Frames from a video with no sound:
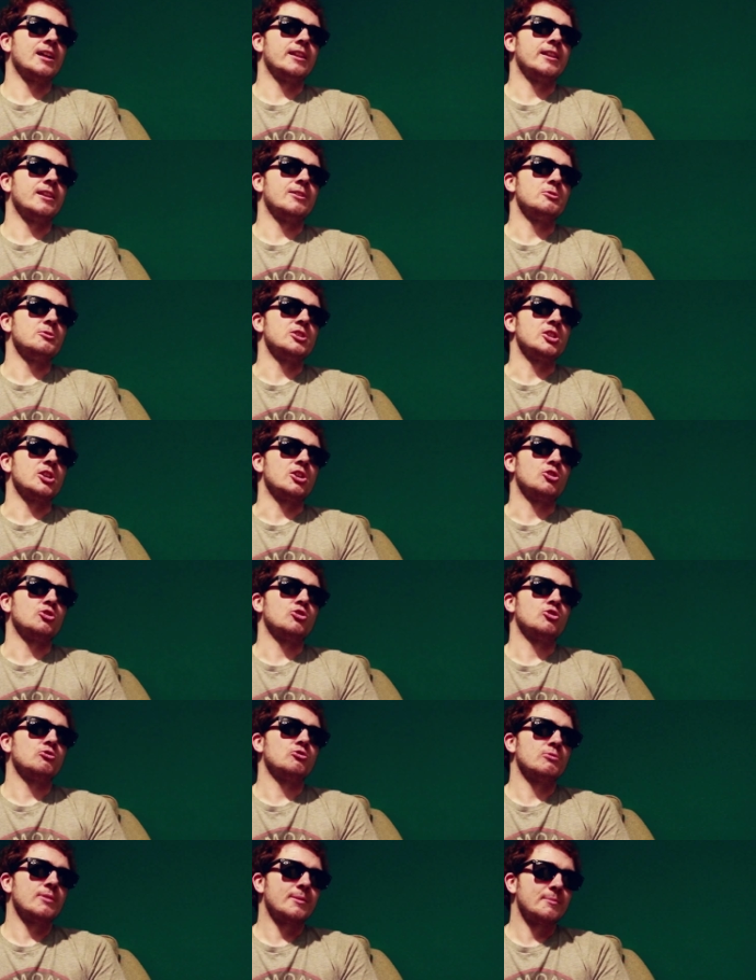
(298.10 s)
there was a
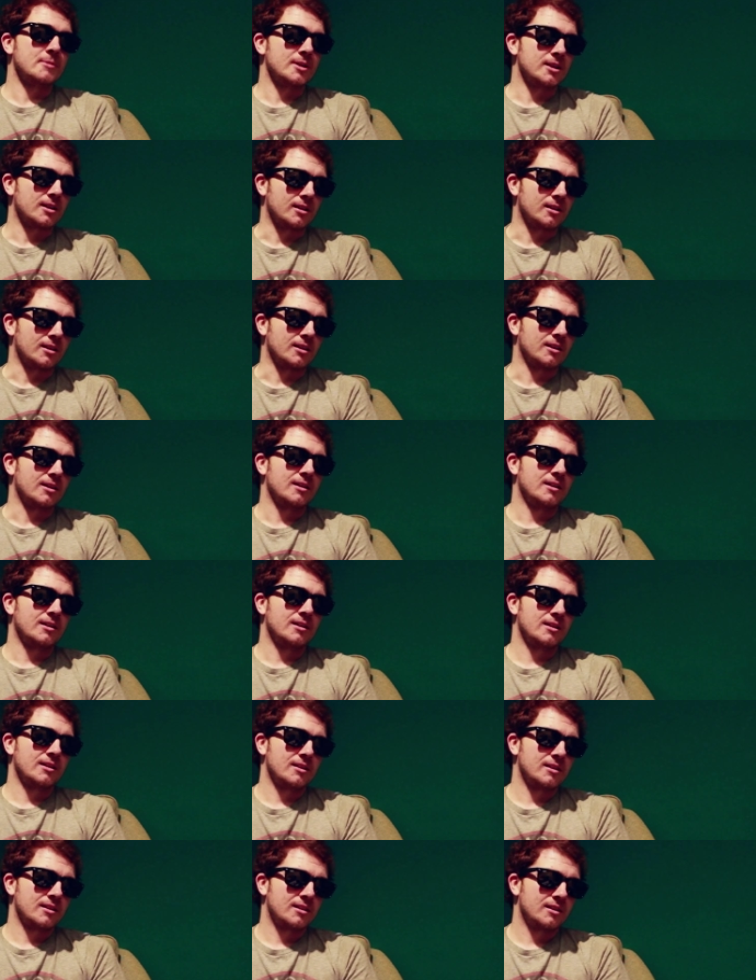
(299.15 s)
criminal
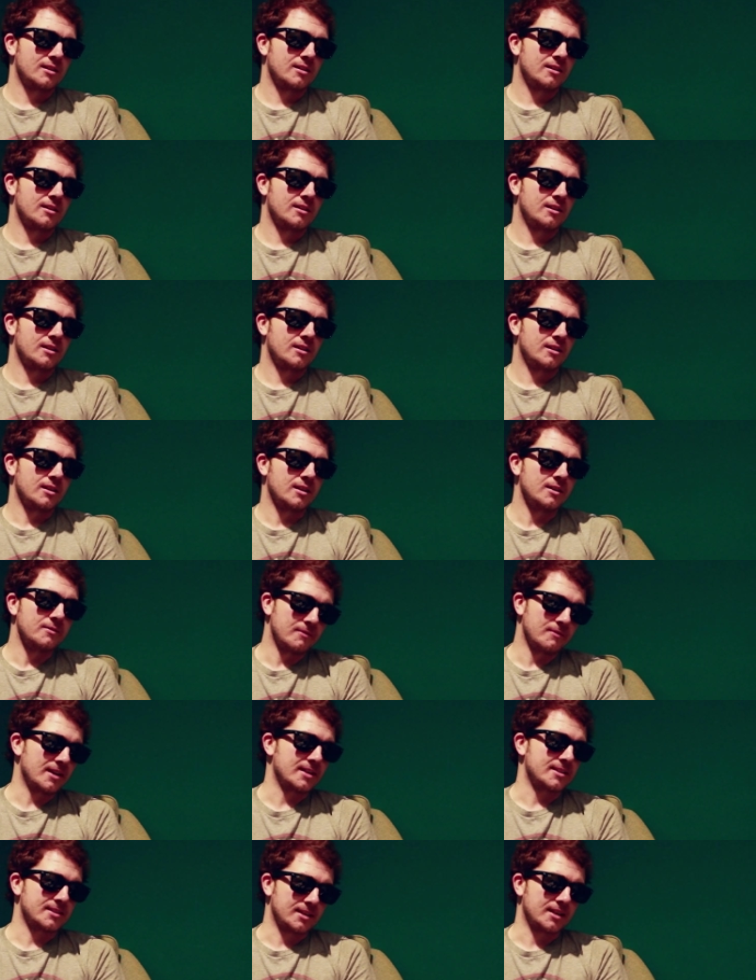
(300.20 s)

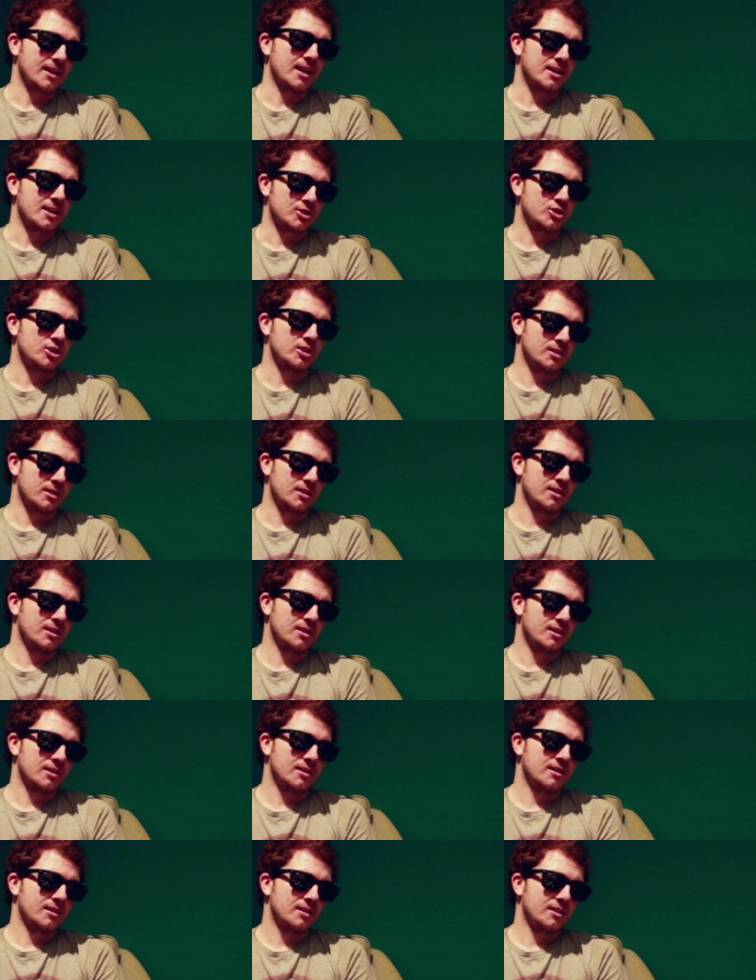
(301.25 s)
investigation
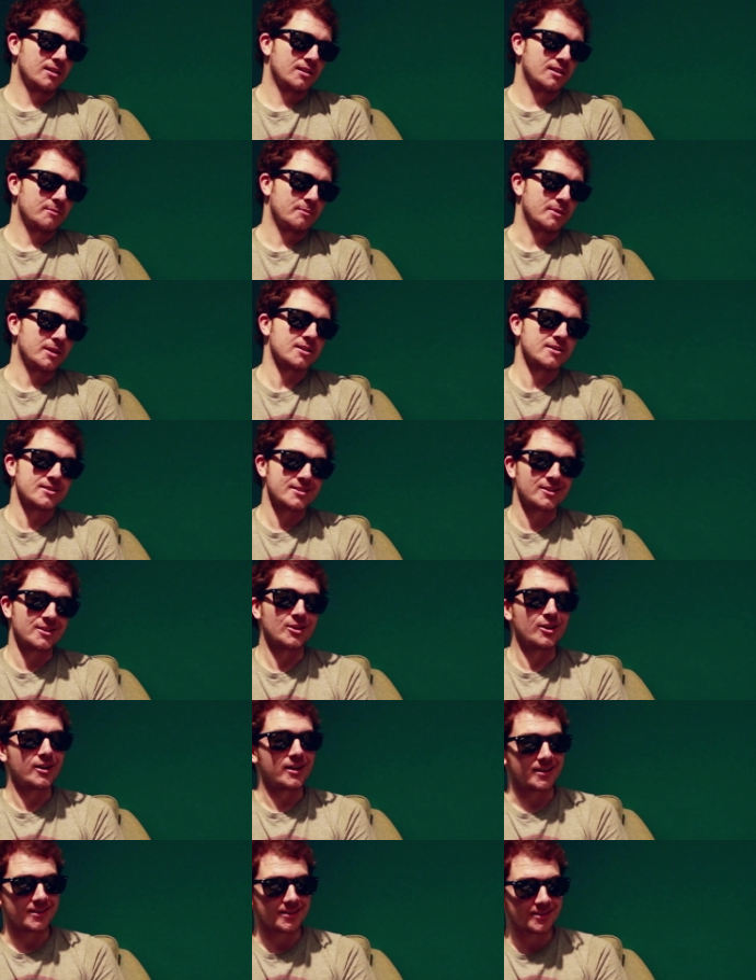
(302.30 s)
because a
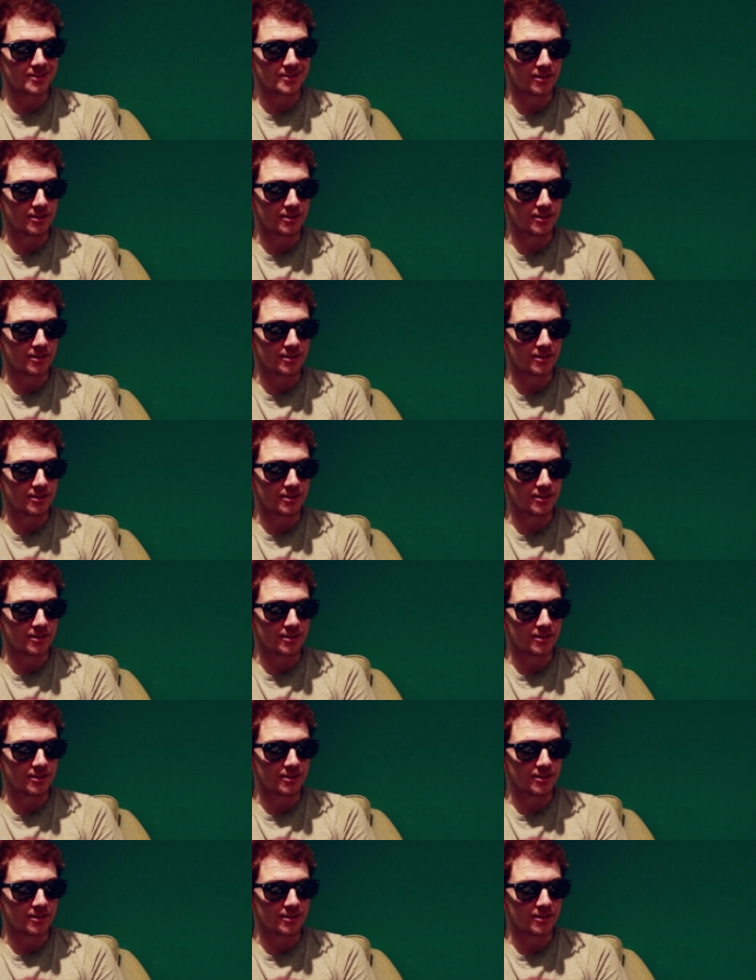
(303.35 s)
lot of the